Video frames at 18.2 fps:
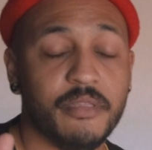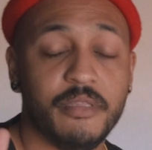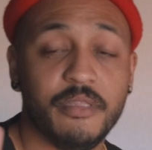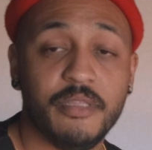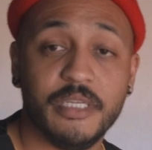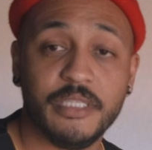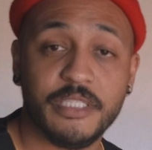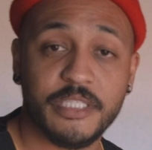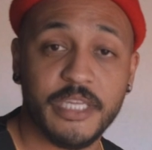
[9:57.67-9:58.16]

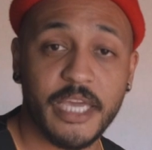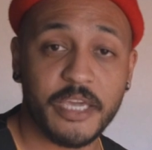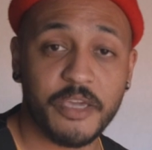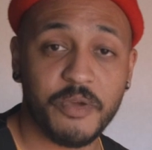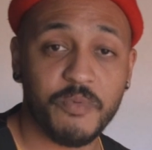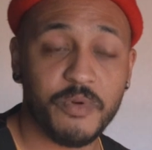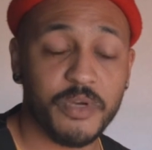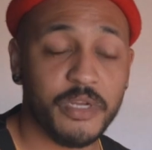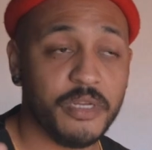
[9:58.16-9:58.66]
the
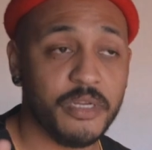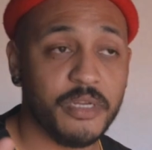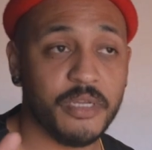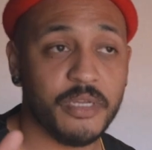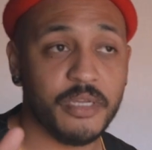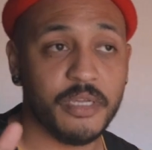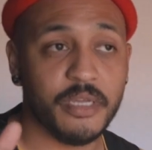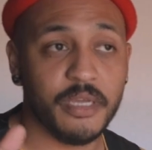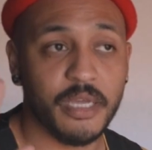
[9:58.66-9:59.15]
second one,
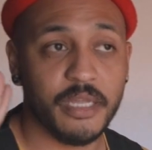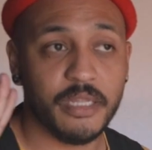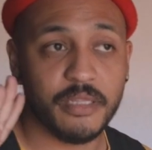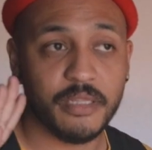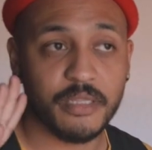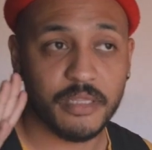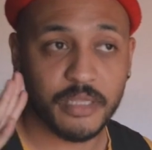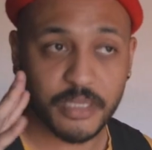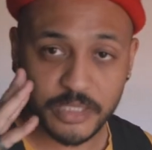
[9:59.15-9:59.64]

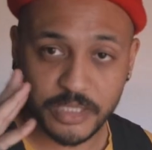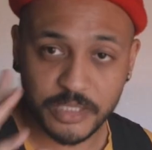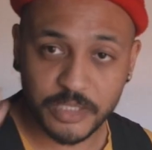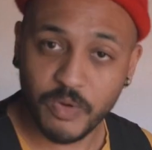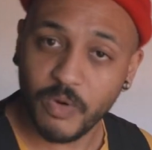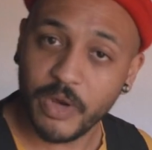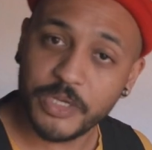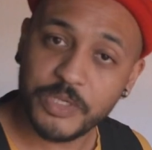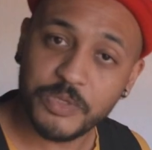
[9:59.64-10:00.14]
this is
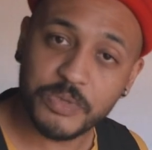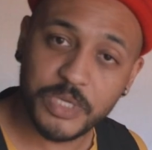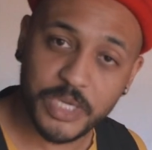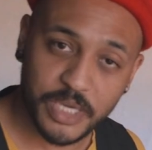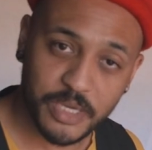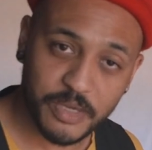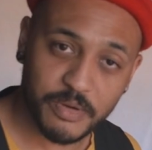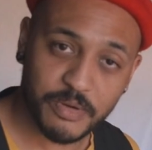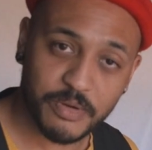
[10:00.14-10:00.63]
going to
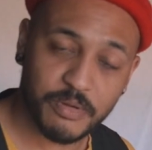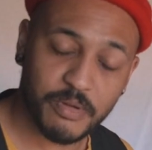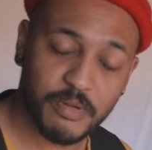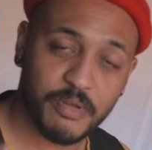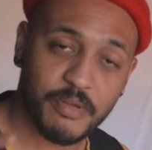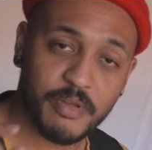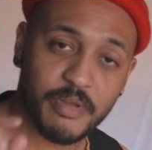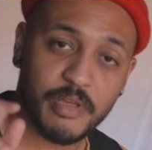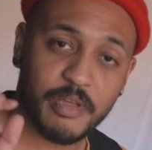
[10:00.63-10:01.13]
kill
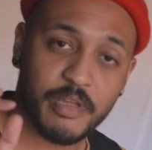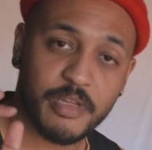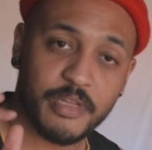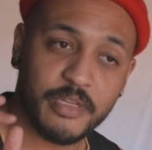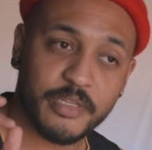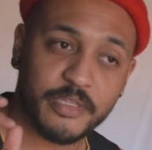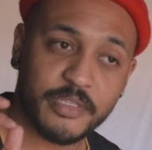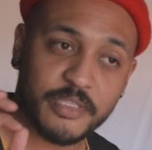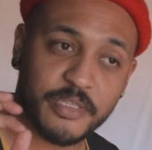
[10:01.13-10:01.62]

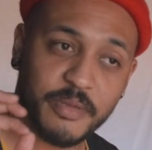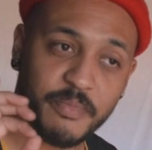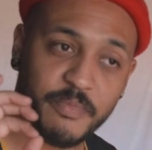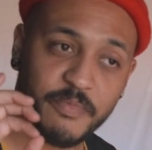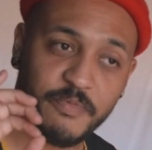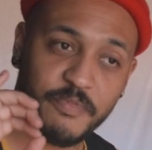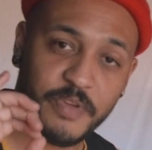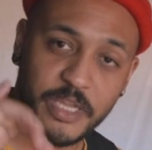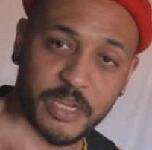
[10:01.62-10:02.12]
some
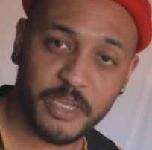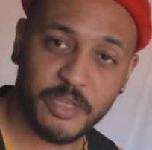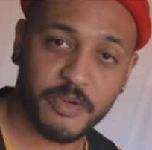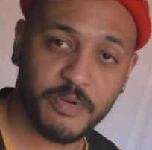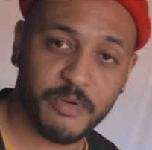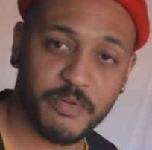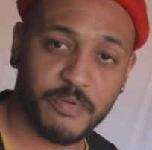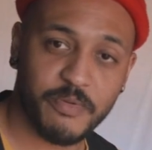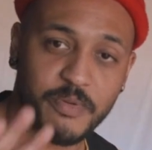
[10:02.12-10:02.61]

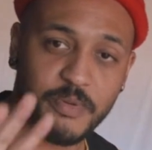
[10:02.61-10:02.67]
video